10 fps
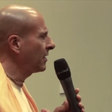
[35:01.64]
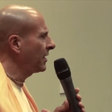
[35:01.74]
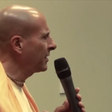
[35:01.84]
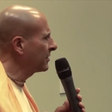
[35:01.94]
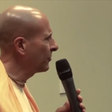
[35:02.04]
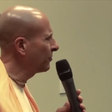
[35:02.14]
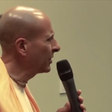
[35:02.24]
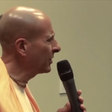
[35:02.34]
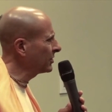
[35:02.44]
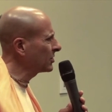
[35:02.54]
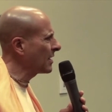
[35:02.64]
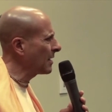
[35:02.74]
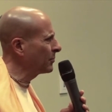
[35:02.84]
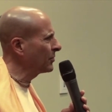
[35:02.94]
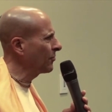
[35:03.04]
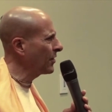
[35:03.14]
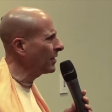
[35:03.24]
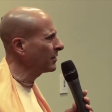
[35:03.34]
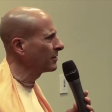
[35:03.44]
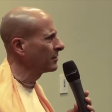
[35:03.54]
I had to really stop and
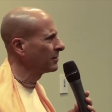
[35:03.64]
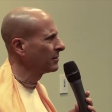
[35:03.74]
think,